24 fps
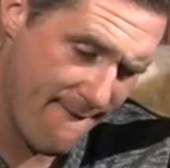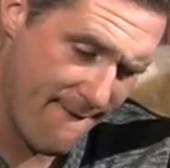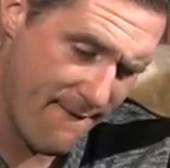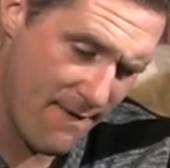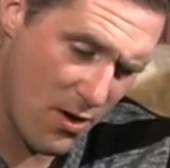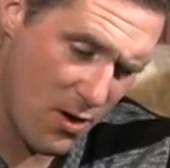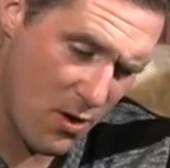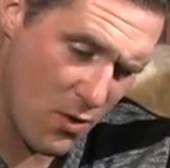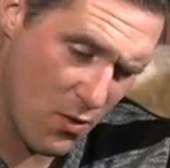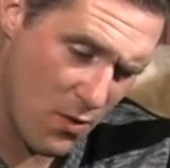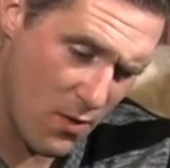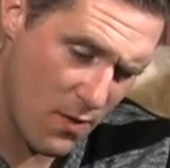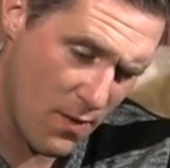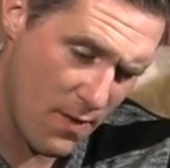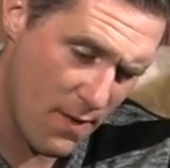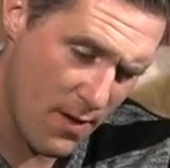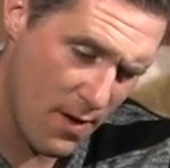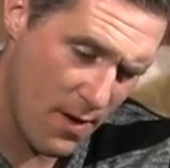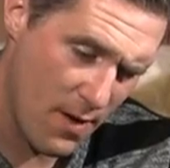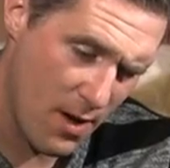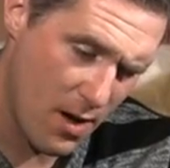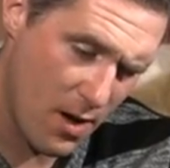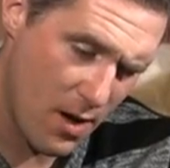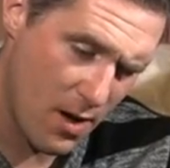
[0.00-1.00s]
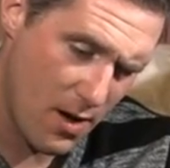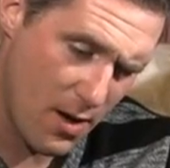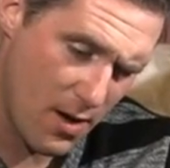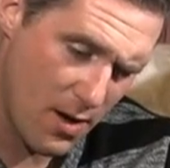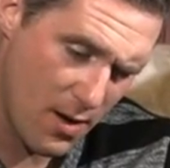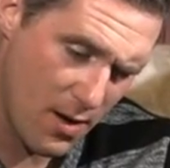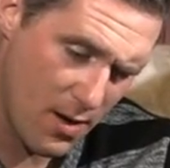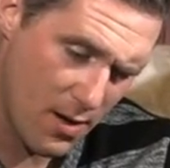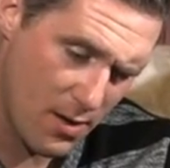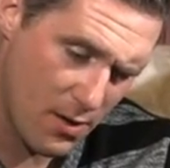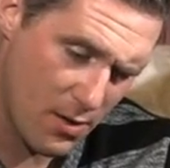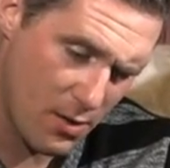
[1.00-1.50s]
No,
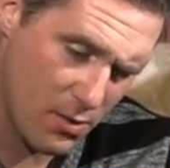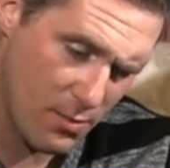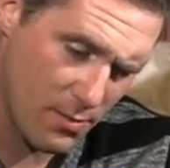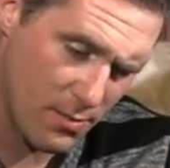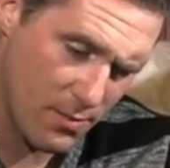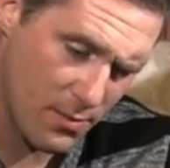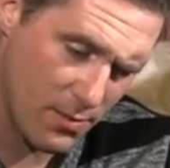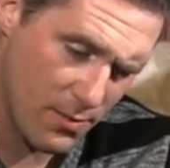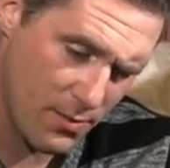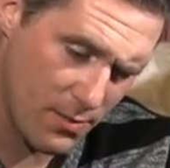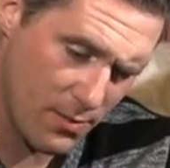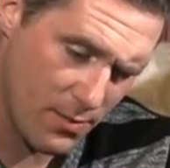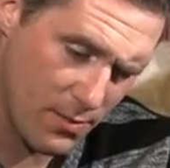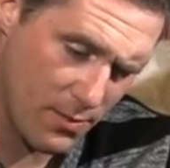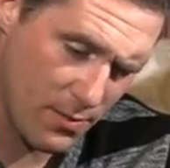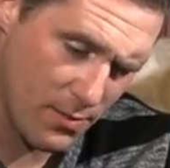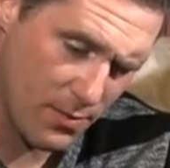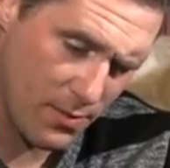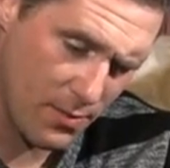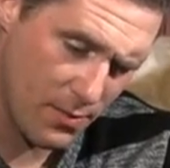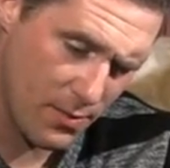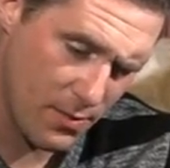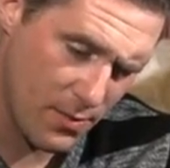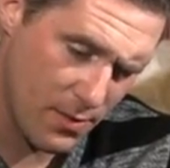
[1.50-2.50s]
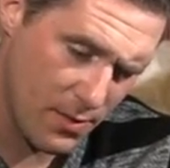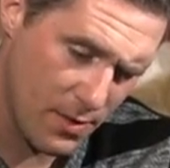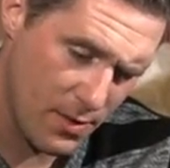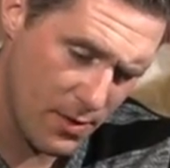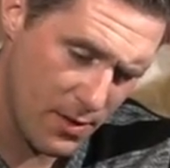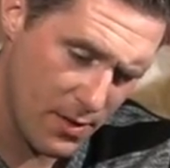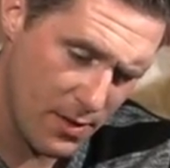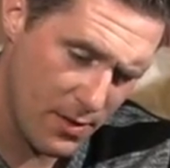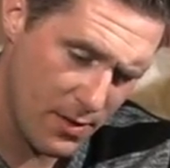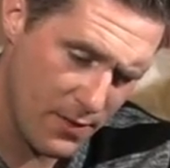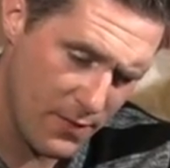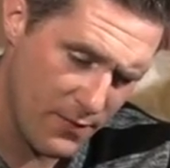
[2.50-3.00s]
uh, oh,
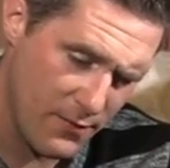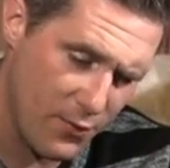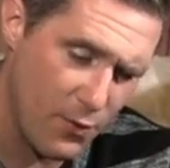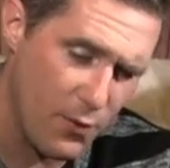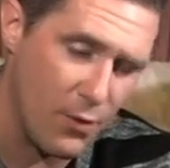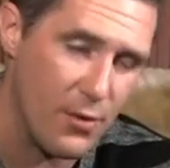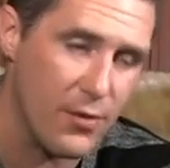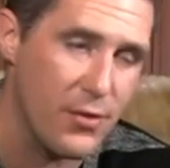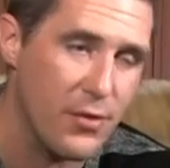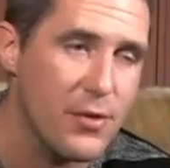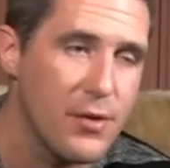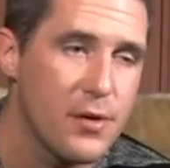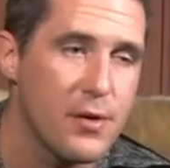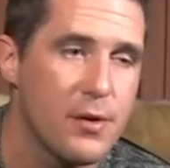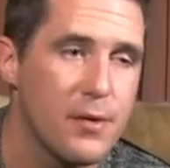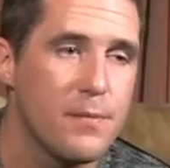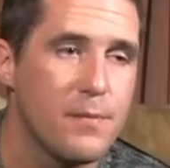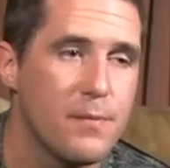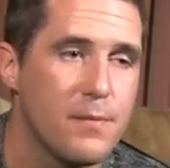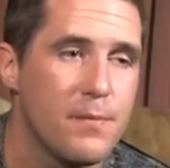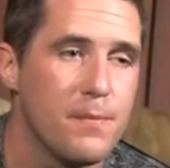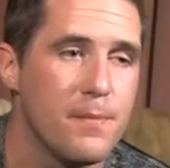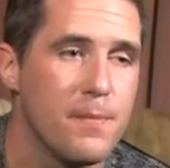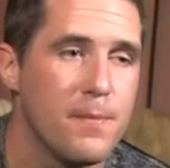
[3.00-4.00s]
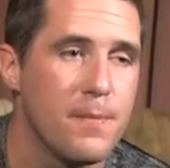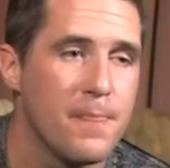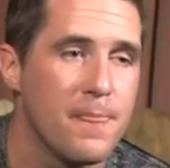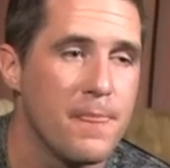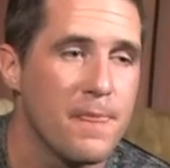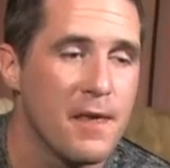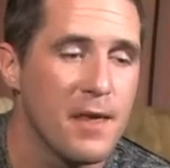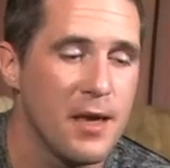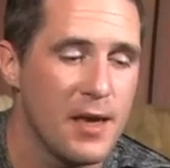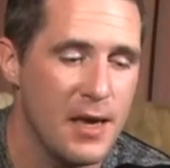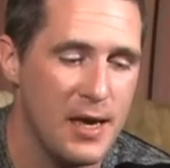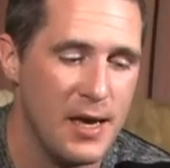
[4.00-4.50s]
fourth
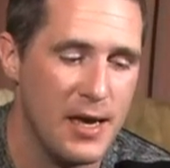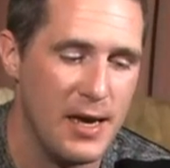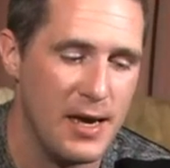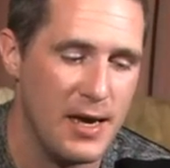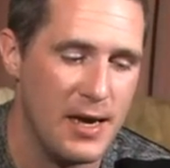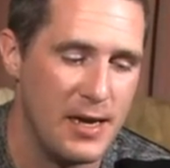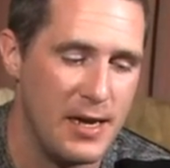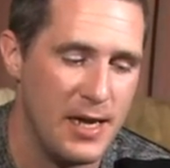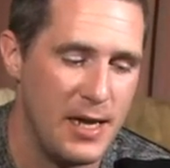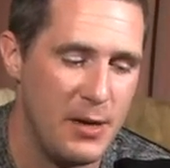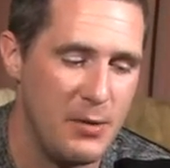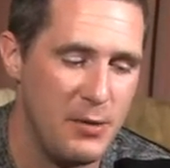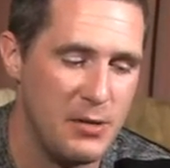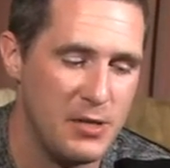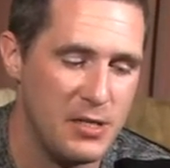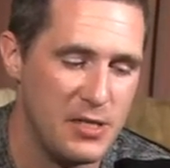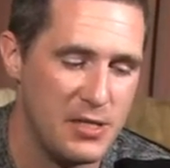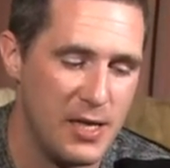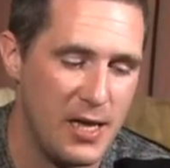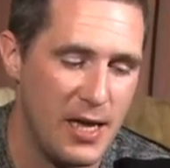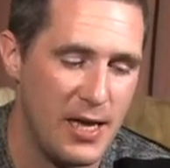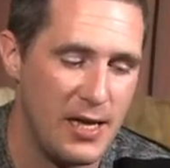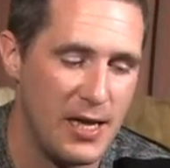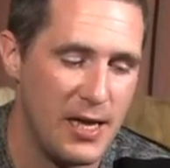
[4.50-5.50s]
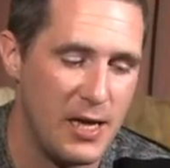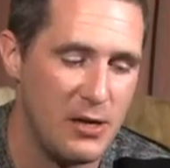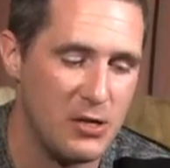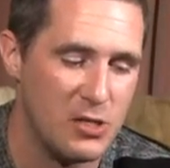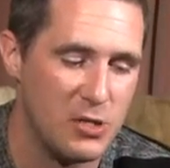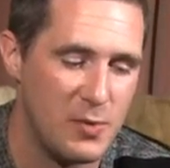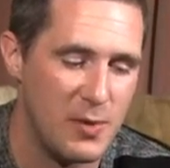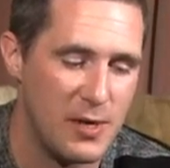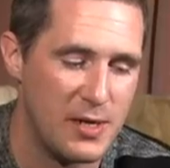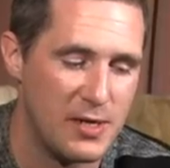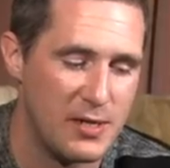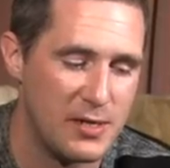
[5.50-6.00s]
and he was take he
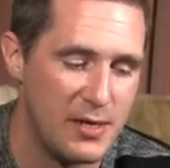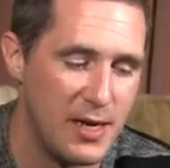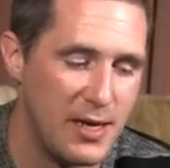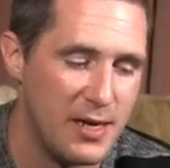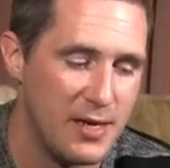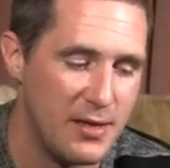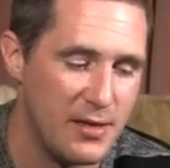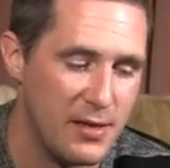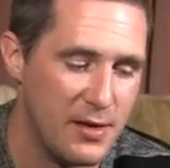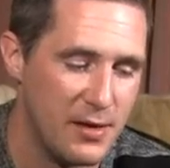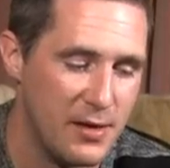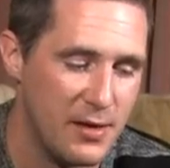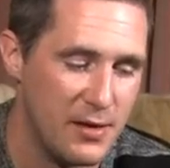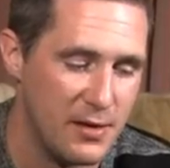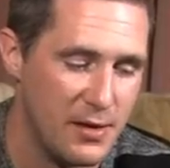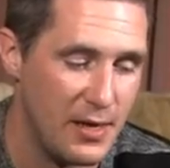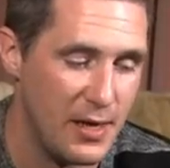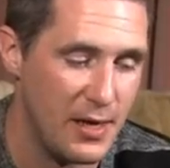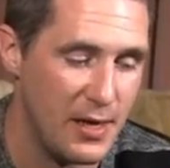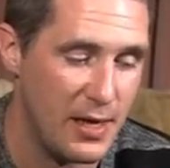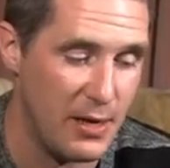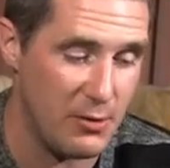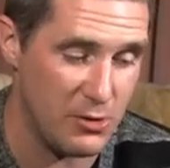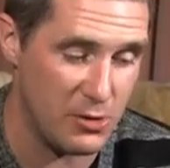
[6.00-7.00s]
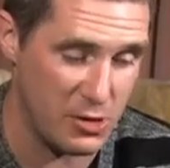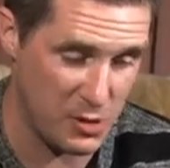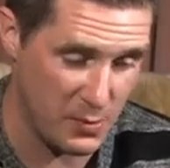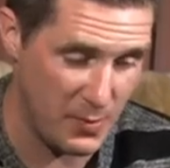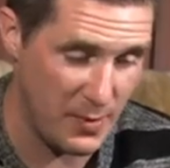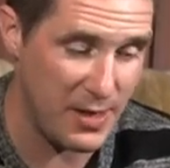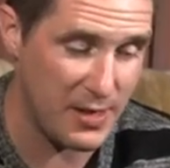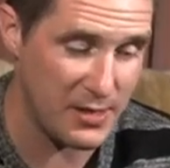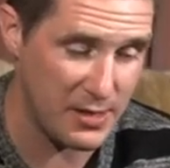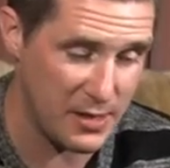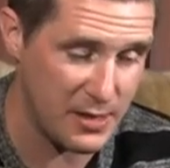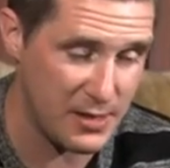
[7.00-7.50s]
was about to take the, the he was
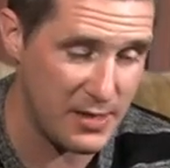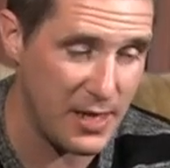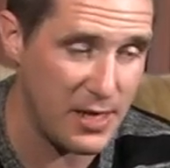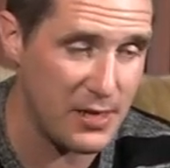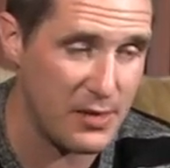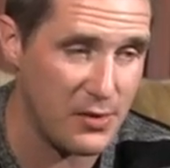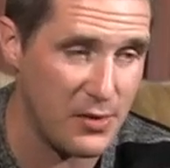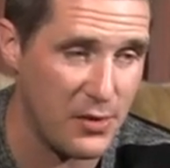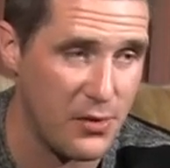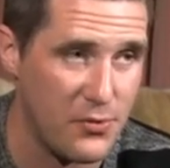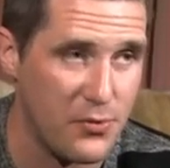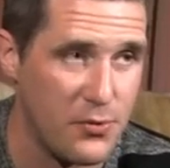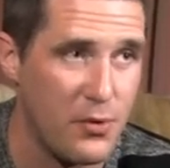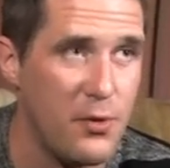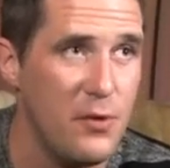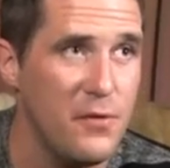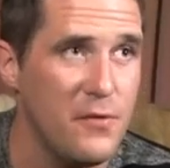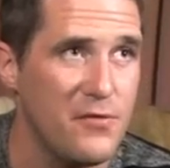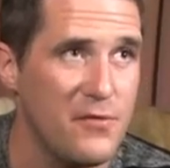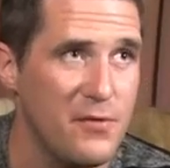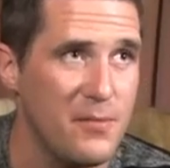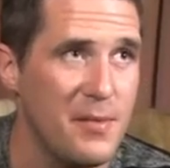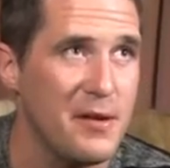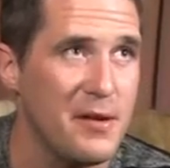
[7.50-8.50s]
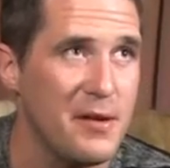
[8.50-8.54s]
about to take the throne